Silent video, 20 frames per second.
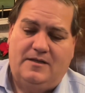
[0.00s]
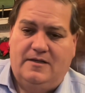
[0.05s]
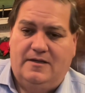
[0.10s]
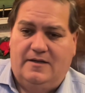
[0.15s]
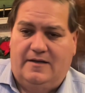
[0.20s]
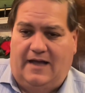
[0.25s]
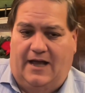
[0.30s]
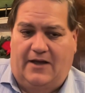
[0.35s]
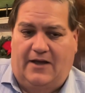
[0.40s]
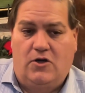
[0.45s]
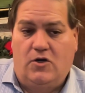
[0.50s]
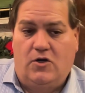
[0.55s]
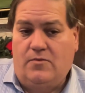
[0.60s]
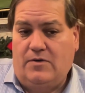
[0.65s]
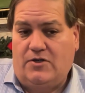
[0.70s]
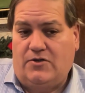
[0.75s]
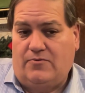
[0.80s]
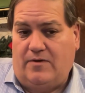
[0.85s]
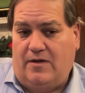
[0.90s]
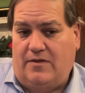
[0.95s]
And who
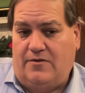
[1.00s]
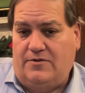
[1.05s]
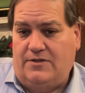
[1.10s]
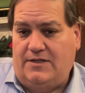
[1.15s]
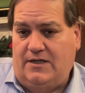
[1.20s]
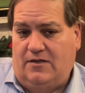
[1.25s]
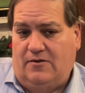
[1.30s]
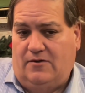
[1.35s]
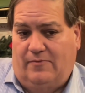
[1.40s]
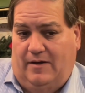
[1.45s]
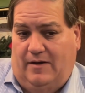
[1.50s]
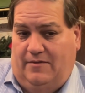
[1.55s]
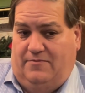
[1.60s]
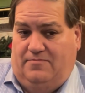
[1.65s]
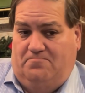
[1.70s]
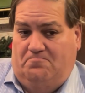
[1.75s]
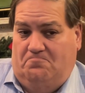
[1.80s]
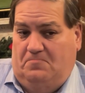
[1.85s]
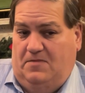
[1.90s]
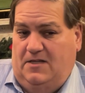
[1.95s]
would you rather deal with?
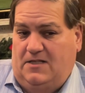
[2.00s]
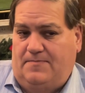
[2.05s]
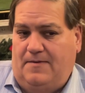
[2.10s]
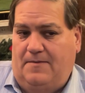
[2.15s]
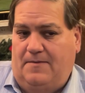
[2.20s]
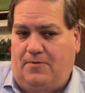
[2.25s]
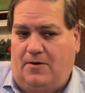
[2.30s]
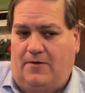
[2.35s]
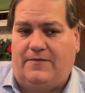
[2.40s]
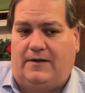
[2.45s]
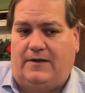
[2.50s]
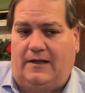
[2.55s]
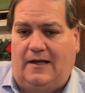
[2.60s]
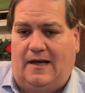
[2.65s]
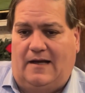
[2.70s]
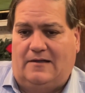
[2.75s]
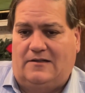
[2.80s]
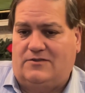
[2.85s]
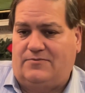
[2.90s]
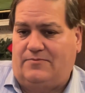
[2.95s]
Let's be perfectly
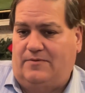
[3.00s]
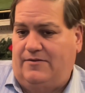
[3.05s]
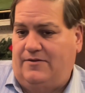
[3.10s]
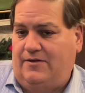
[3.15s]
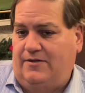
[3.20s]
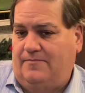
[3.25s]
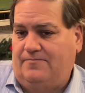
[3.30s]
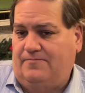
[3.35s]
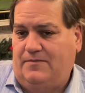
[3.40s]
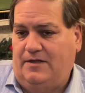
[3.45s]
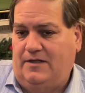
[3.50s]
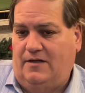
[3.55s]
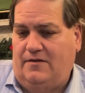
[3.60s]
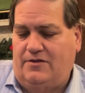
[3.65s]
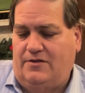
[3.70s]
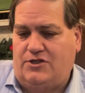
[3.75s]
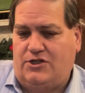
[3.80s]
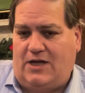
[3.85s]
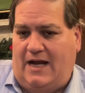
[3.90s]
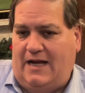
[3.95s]
honest with you.
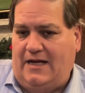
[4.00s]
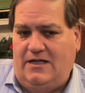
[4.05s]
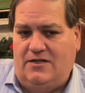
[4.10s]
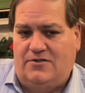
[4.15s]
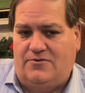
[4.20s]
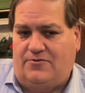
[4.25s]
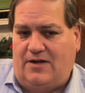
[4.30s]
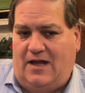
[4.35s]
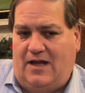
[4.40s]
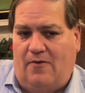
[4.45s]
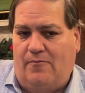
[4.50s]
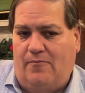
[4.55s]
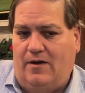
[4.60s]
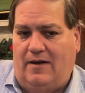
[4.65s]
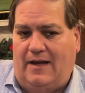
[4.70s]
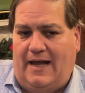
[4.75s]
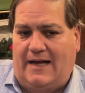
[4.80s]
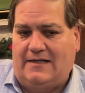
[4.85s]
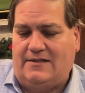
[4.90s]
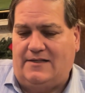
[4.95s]
The Chinese are not well
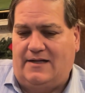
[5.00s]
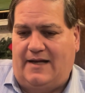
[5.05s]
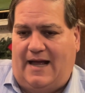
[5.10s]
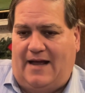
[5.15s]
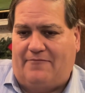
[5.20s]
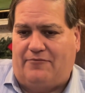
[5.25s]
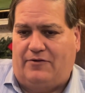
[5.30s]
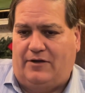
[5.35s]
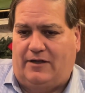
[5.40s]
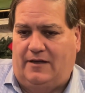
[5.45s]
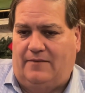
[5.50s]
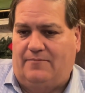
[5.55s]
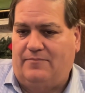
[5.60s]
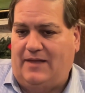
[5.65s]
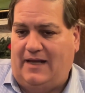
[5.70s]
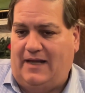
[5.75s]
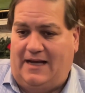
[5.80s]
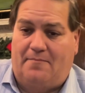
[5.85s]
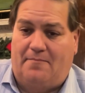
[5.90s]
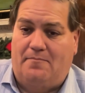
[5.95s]
liked in Africa.
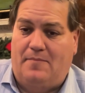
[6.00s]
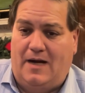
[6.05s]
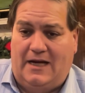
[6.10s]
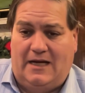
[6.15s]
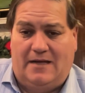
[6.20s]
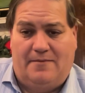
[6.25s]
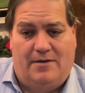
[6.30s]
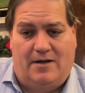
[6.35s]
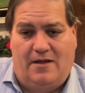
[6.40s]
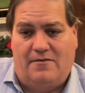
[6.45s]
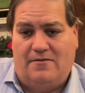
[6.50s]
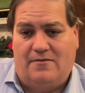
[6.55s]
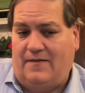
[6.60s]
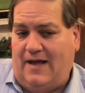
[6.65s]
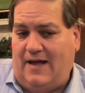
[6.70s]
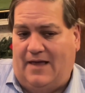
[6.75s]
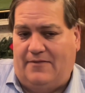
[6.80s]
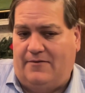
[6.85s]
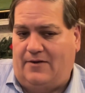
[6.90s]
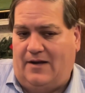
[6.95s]
They got money, but other than
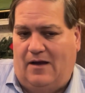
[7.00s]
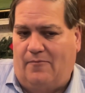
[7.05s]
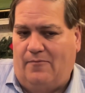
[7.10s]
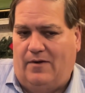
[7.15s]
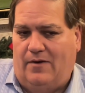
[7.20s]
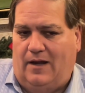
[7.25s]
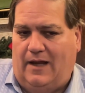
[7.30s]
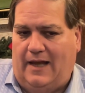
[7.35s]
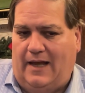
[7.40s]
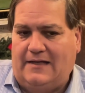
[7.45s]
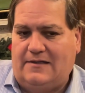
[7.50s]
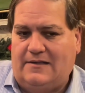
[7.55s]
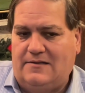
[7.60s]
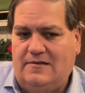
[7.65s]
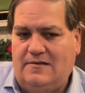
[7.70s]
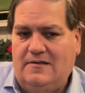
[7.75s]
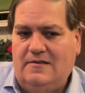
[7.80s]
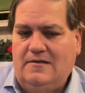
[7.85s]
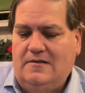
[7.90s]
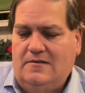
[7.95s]
that, they're not well liked.
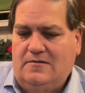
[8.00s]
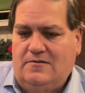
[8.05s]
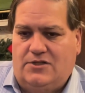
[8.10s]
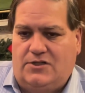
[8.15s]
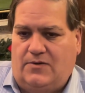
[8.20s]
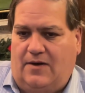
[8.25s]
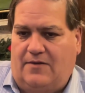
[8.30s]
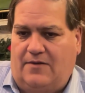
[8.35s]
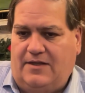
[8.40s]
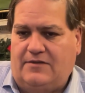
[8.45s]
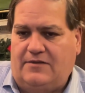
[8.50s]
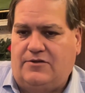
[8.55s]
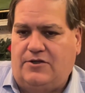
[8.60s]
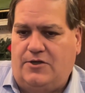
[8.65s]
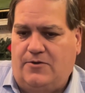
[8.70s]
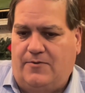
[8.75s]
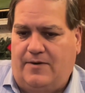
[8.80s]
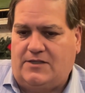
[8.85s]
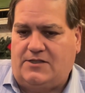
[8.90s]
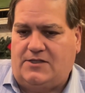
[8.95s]
So I think the
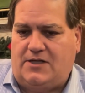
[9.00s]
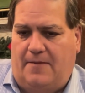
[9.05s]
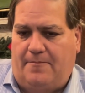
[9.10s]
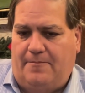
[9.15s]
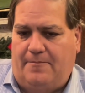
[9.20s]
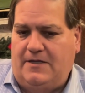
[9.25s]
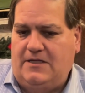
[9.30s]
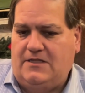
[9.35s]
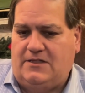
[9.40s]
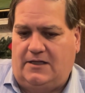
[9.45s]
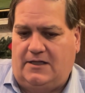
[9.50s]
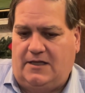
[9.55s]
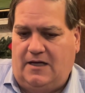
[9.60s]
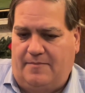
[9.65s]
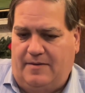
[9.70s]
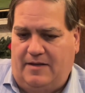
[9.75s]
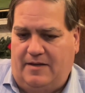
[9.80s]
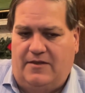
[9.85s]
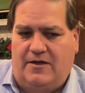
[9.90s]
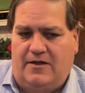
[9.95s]
U.S. companies can
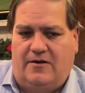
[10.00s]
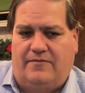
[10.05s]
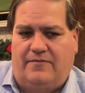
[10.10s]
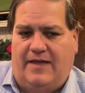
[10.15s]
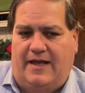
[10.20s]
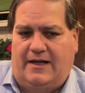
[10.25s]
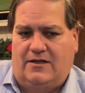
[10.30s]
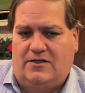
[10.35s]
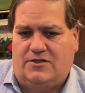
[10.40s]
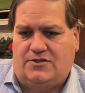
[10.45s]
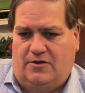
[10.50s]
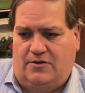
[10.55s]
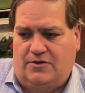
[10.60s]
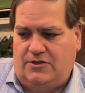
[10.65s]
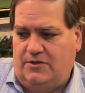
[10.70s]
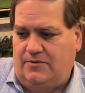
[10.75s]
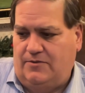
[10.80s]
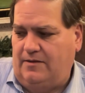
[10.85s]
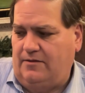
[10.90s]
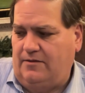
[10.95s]
come in there and they can start
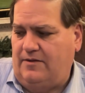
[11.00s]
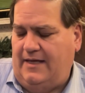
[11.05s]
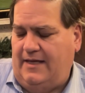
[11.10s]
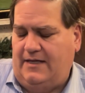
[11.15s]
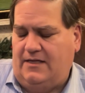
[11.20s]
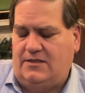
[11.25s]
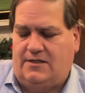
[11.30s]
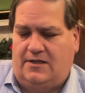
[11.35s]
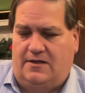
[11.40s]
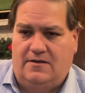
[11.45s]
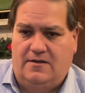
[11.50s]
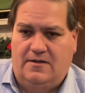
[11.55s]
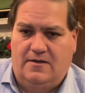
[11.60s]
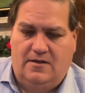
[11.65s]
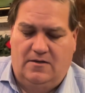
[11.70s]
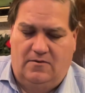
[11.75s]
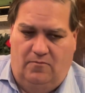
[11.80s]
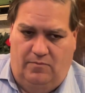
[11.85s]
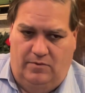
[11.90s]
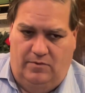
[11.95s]
doing things, and
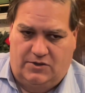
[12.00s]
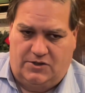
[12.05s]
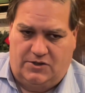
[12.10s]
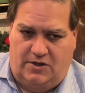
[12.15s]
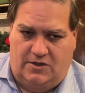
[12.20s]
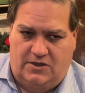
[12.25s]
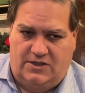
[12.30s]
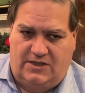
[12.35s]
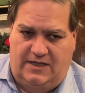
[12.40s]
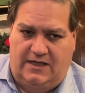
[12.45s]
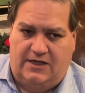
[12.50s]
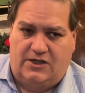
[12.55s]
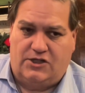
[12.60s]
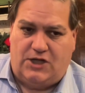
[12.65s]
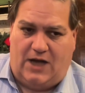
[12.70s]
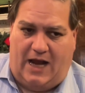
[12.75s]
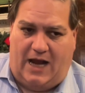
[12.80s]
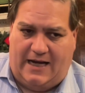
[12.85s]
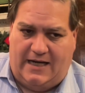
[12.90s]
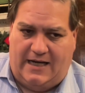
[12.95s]
we'll start seeing
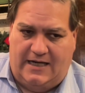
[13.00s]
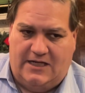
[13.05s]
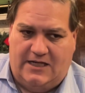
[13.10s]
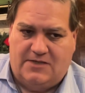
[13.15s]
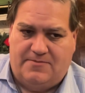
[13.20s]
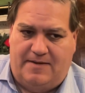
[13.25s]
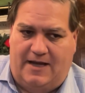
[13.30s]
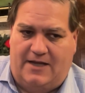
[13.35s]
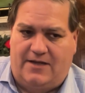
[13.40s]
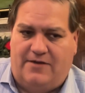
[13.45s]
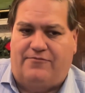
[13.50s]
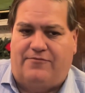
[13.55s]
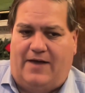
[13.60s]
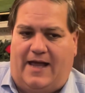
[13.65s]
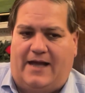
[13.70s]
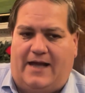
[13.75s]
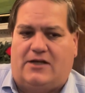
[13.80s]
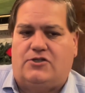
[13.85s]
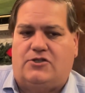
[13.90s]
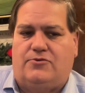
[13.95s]
Chinese
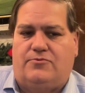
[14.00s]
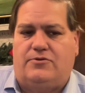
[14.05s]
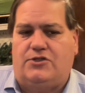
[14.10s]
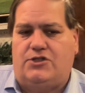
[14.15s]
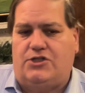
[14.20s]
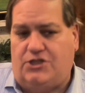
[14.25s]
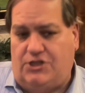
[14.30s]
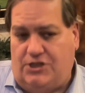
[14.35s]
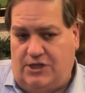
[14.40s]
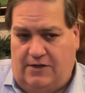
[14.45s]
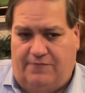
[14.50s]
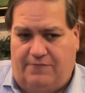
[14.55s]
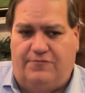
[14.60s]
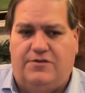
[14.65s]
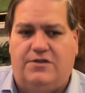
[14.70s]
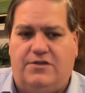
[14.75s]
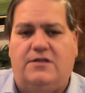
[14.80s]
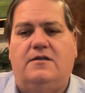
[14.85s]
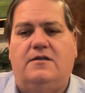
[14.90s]
manufacturers shift